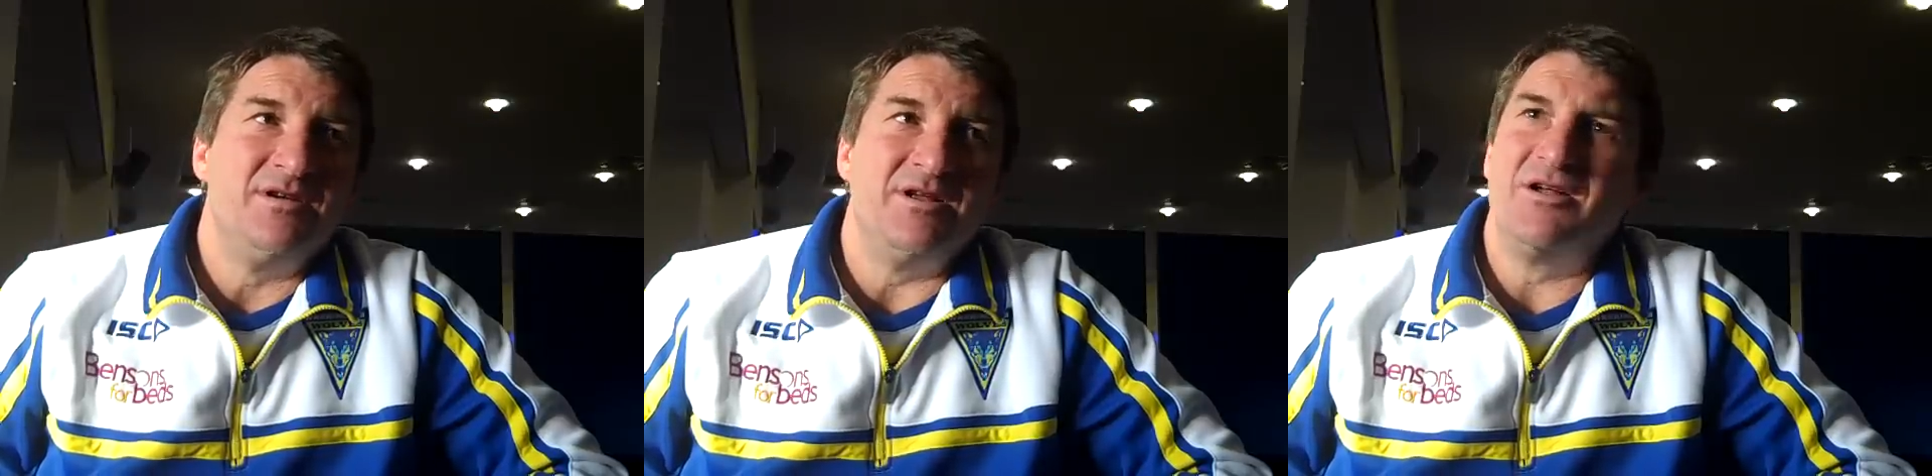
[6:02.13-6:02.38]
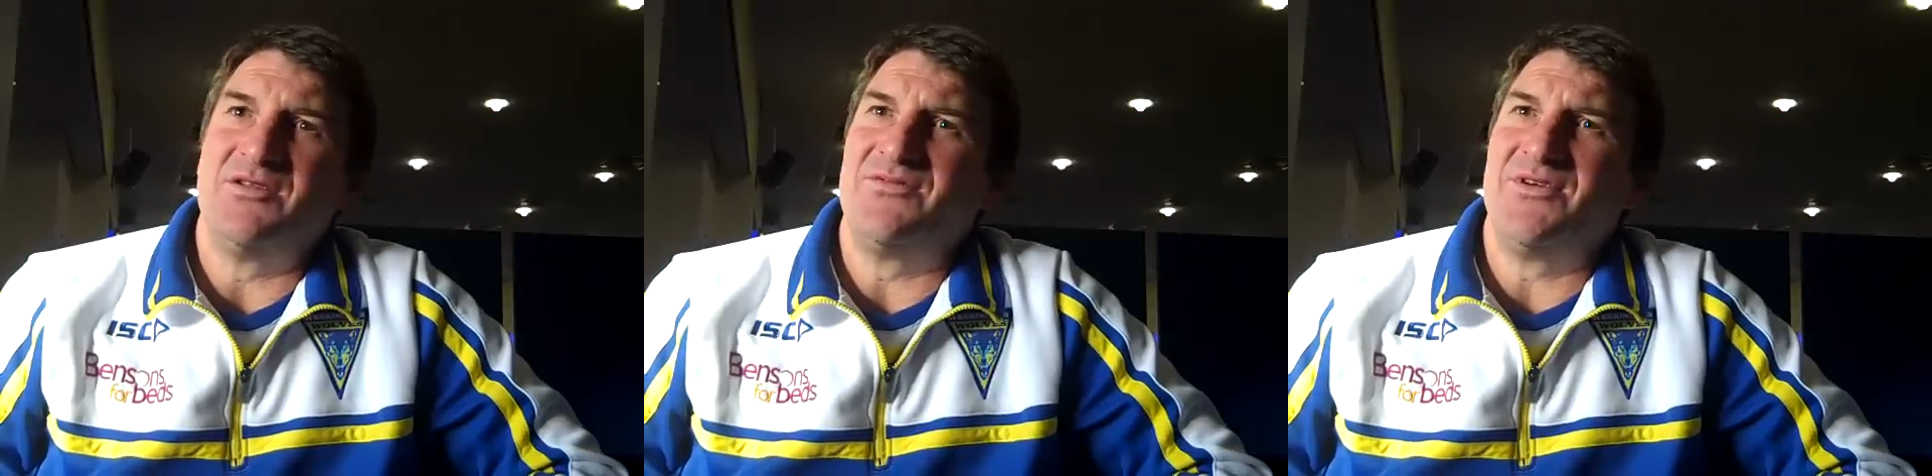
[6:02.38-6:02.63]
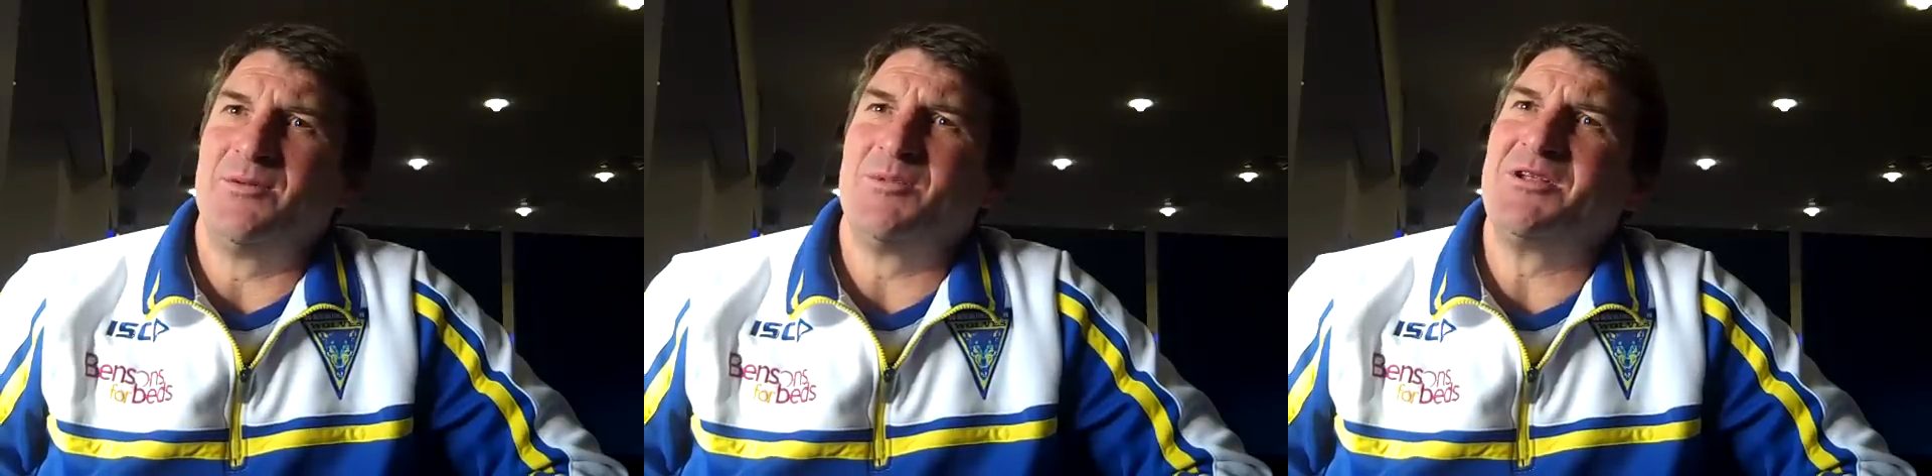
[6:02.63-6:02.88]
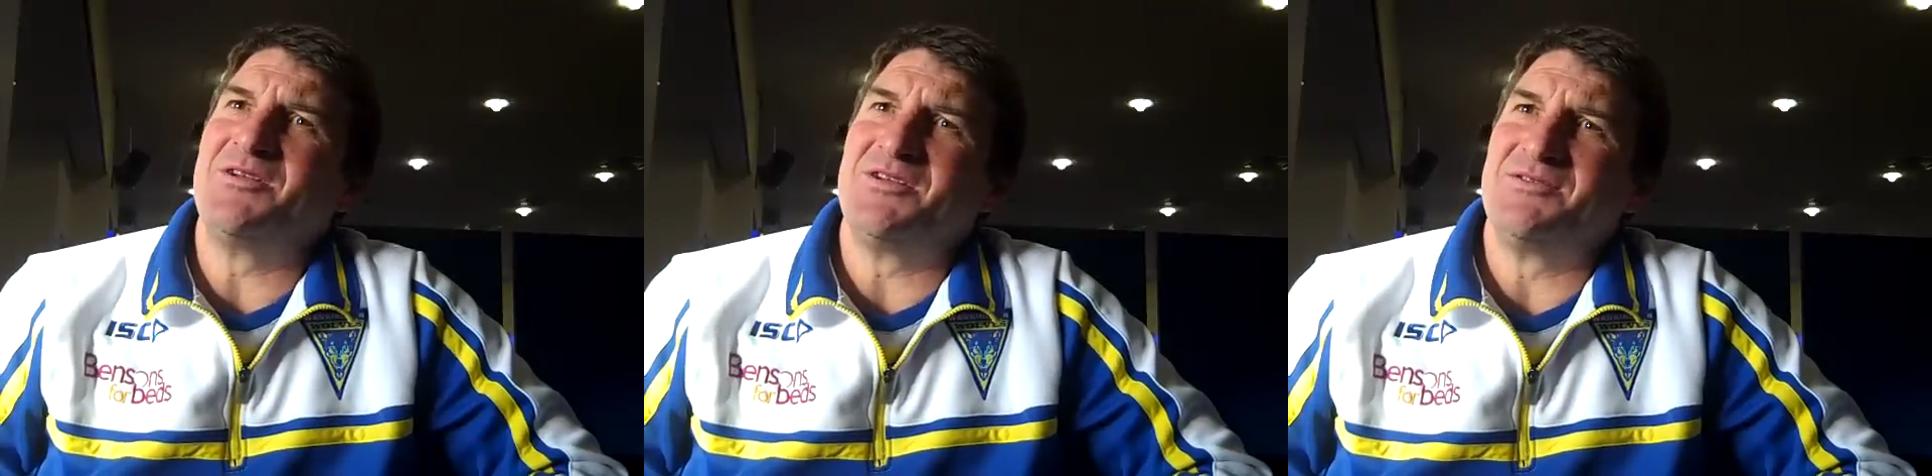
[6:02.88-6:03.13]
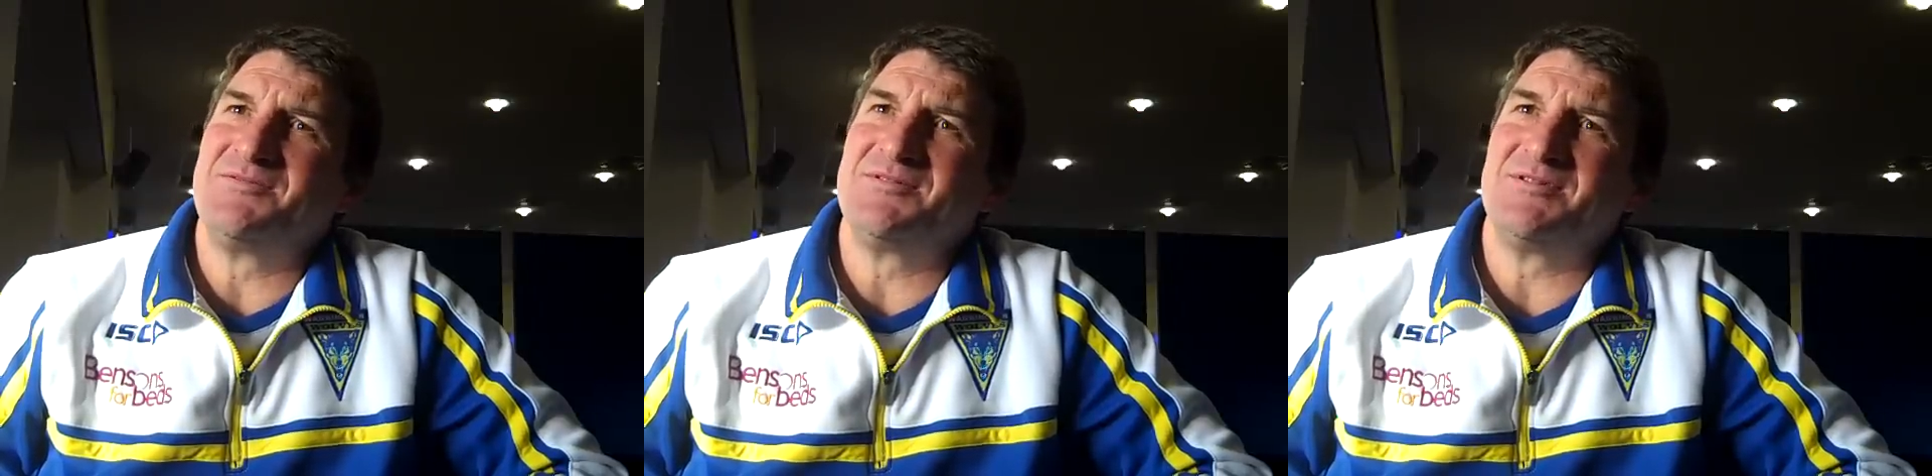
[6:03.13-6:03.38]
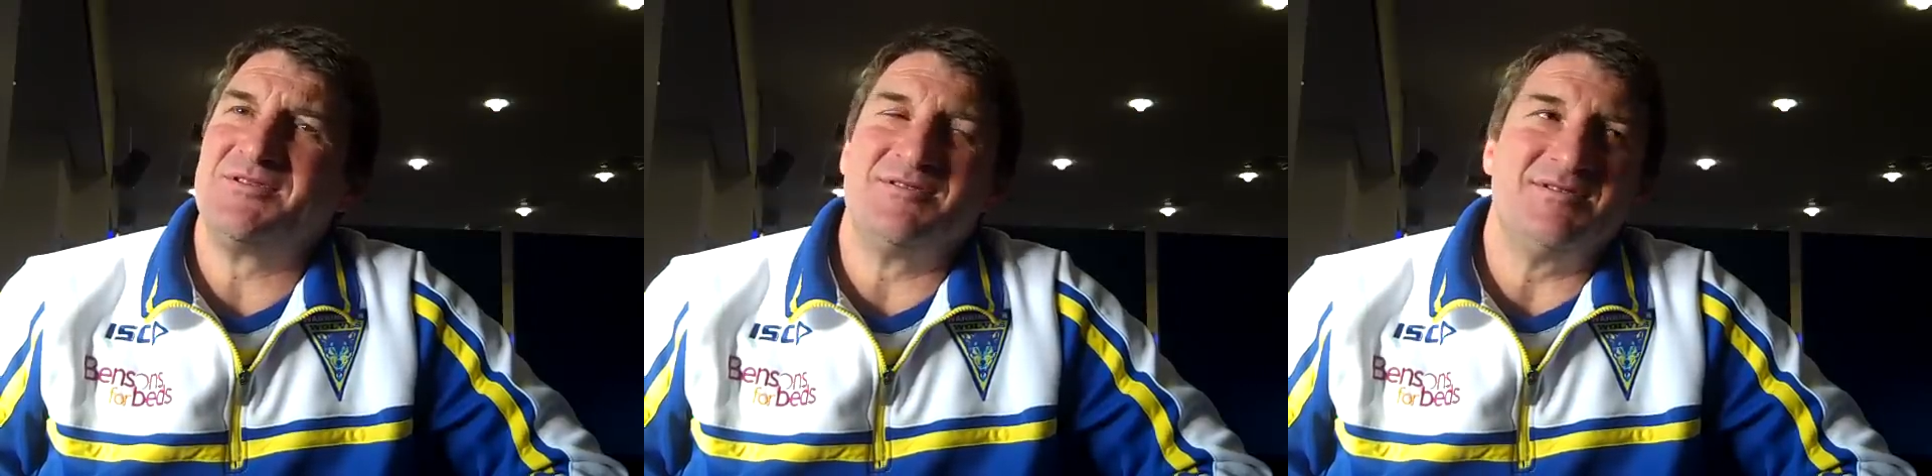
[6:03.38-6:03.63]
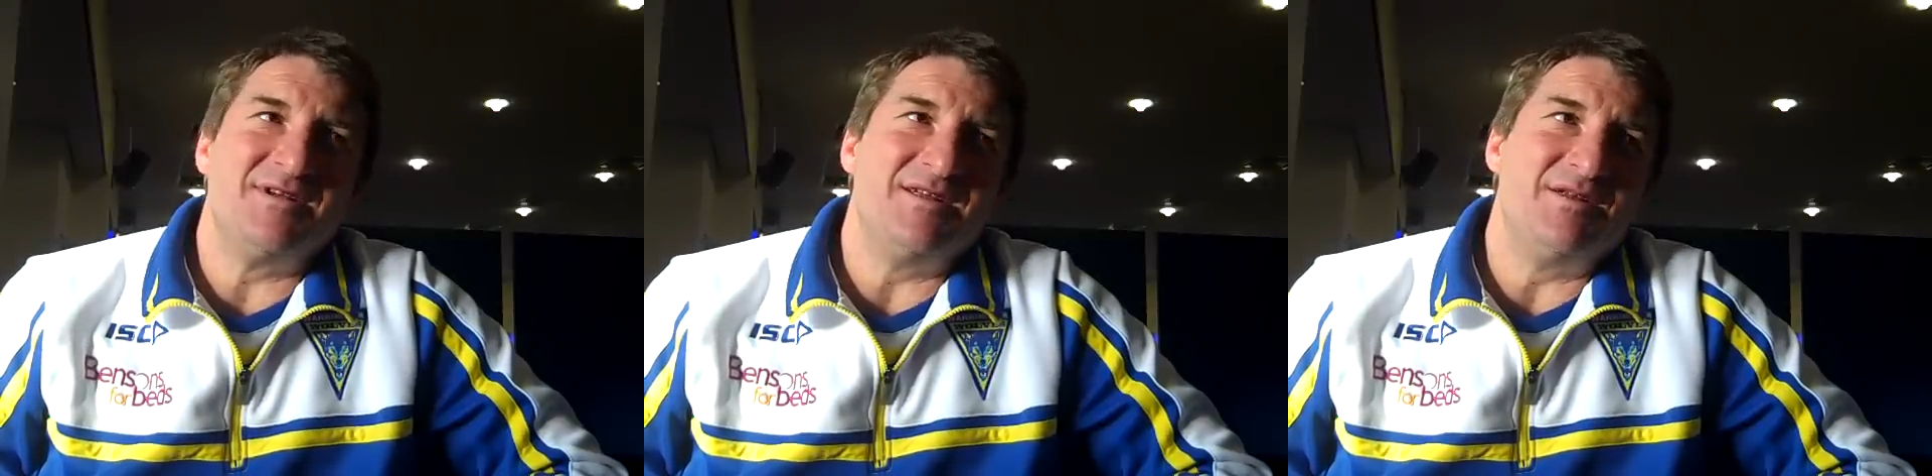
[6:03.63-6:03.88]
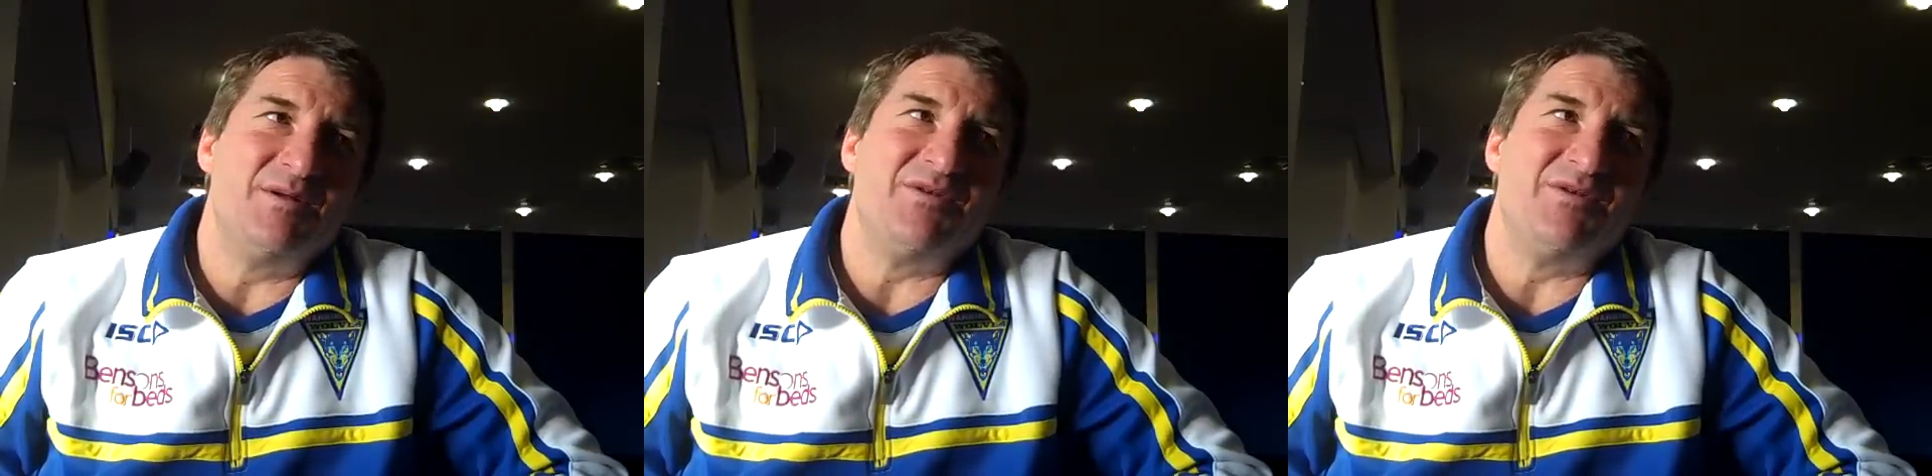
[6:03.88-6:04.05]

you know, the family to and